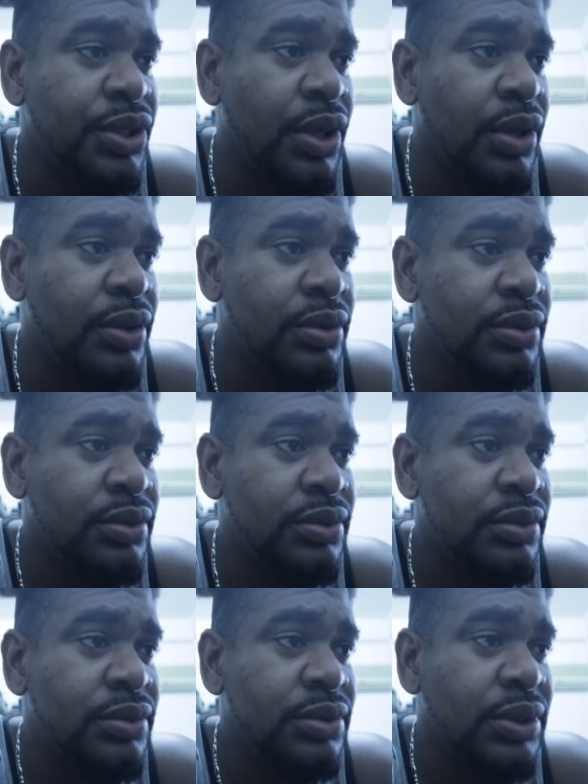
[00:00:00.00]
down.
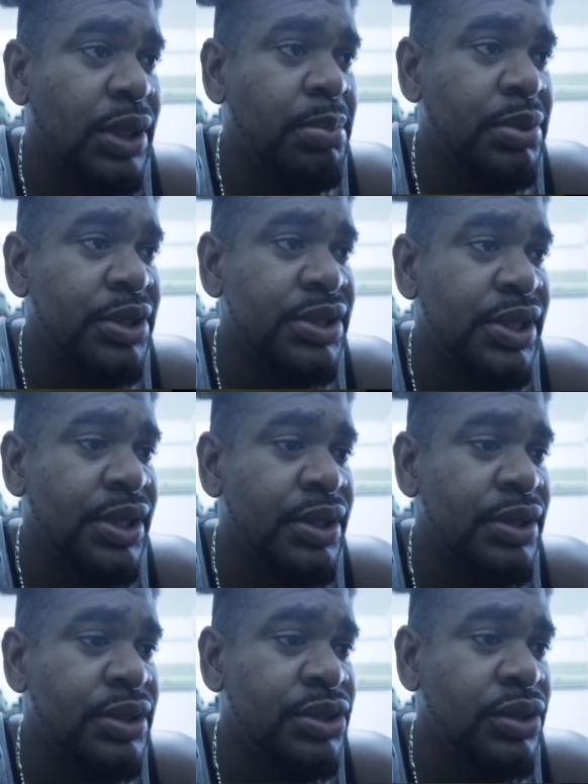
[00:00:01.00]
That place
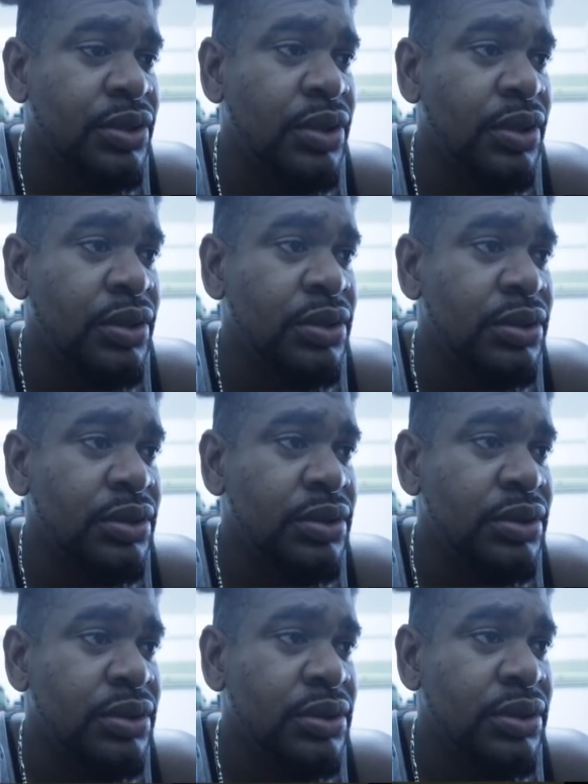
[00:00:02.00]
there shut down.
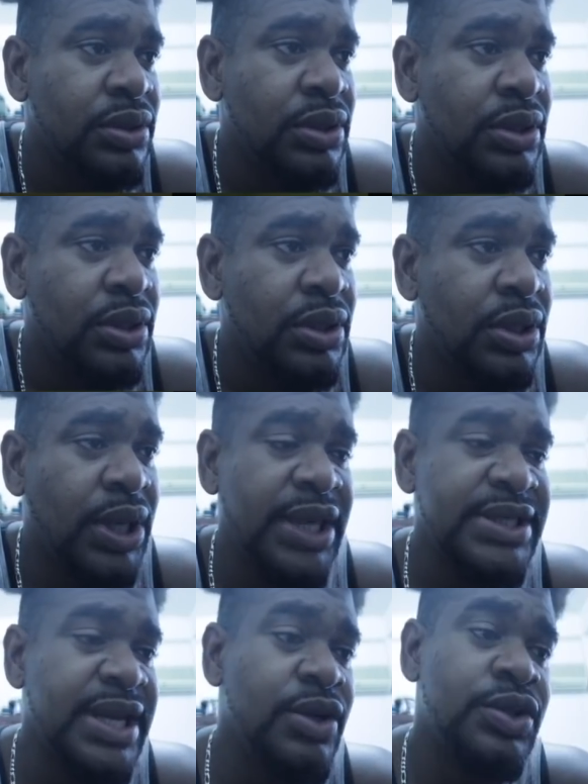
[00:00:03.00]

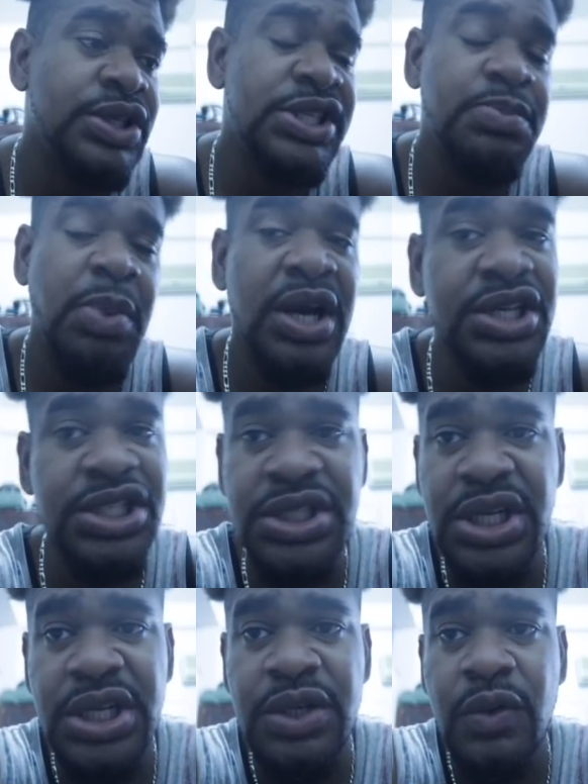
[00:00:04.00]
Guys, I noticed Spanish
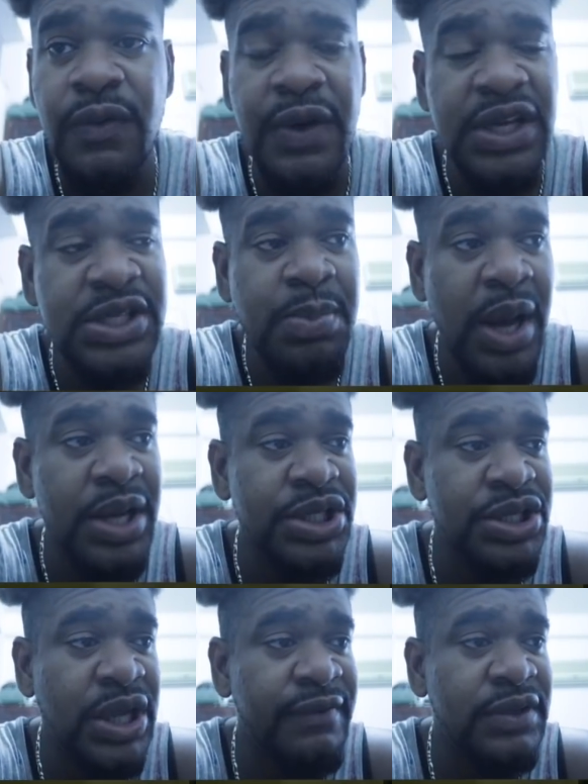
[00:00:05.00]
taking over.
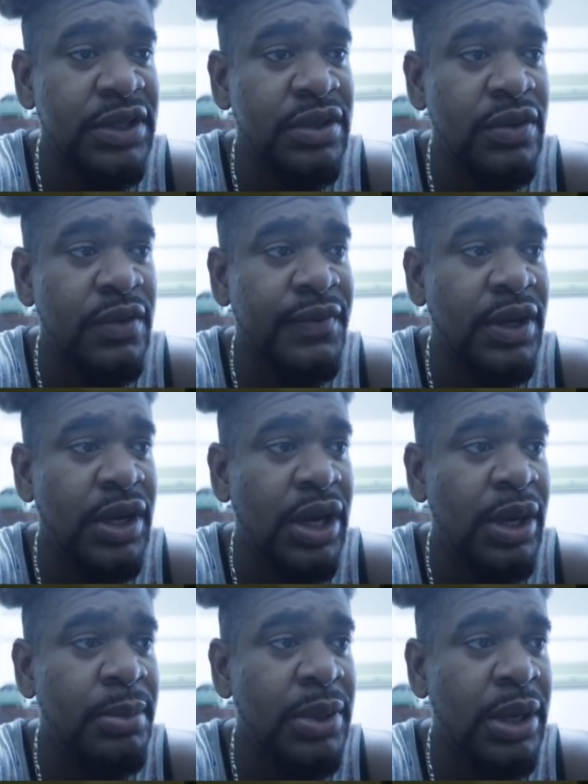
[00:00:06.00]
Spanish have taken
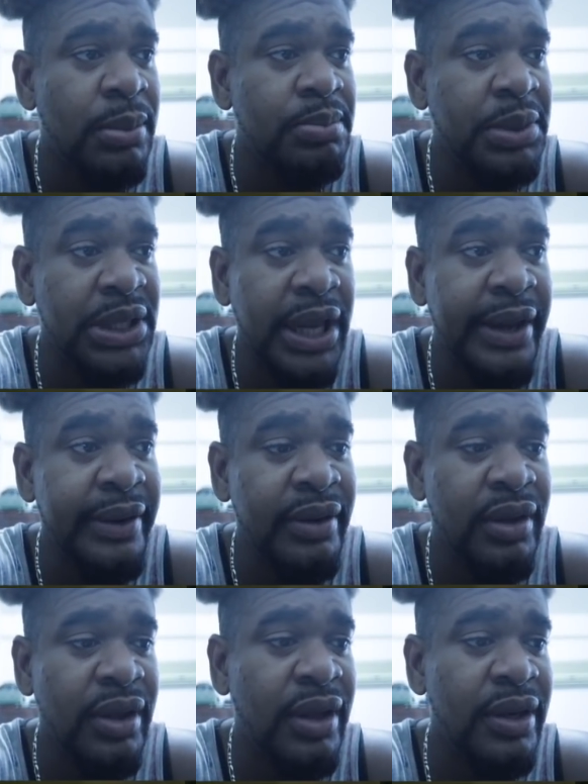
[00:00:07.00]
over PICARD,
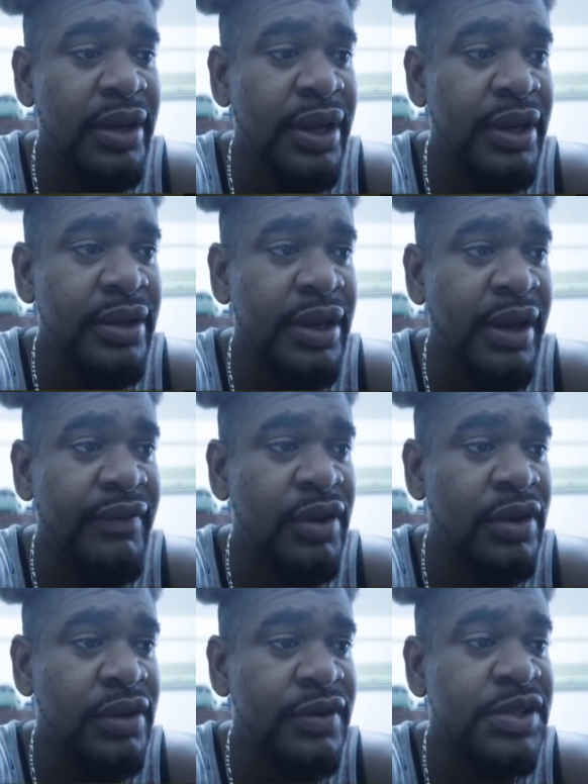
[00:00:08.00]
and then they have a
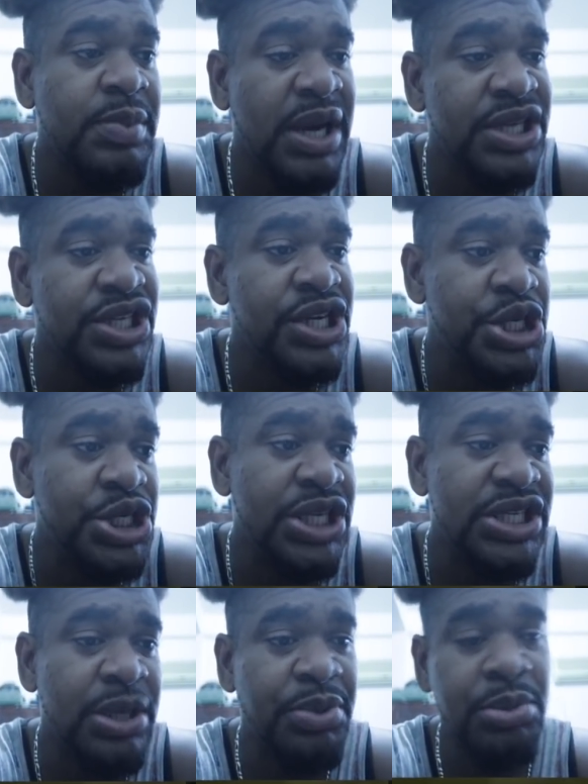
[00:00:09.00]
lot of Spanish and
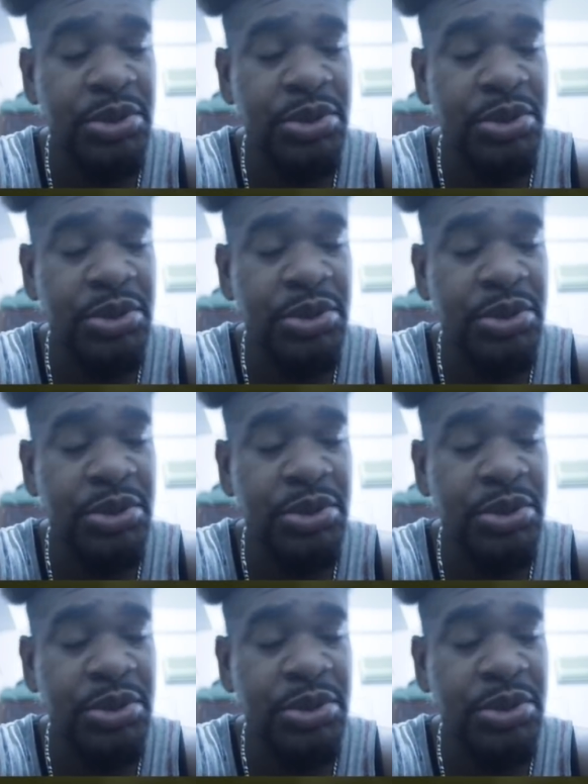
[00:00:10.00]
Haitians are pretty